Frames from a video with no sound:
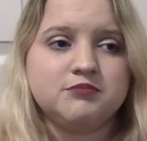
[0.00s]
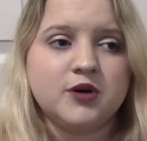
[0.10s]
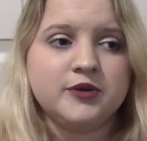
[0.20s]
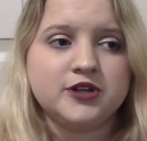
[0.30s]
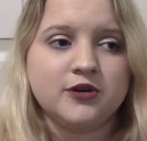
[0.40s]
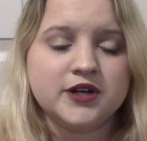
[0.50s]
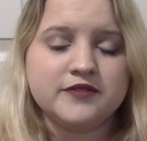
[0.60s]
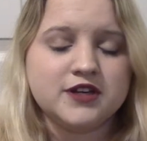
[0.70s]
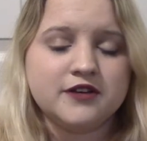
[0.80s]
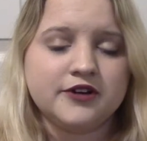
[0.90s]
But we don't
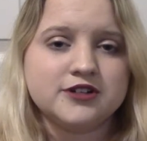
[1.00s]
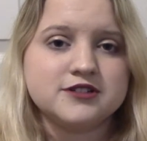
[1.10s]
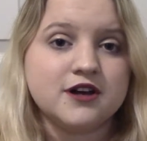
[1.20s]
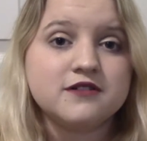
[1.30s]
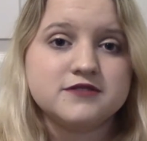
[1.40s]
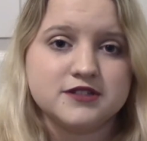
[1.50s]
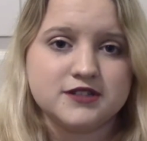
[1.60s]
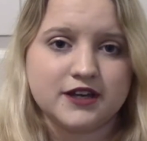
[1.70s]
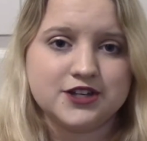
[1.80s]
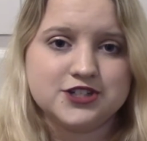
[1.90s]
even give ourselves a
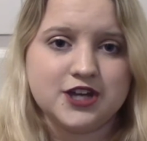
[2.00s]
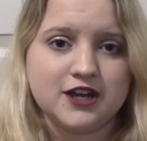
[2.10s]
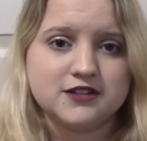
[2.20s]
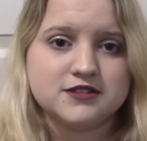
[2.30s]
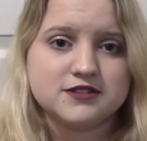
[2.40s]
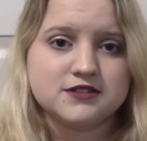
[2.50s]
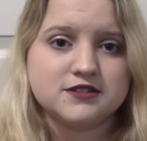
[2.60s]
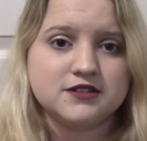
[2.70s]
second chance.